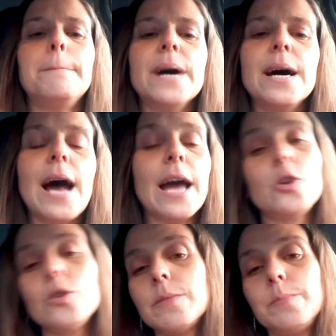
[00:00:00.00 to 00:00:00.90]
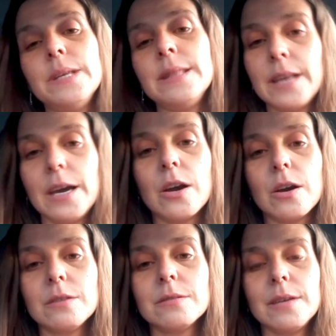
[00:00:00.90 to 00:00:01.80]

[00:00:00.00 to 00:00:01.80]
but I could have been there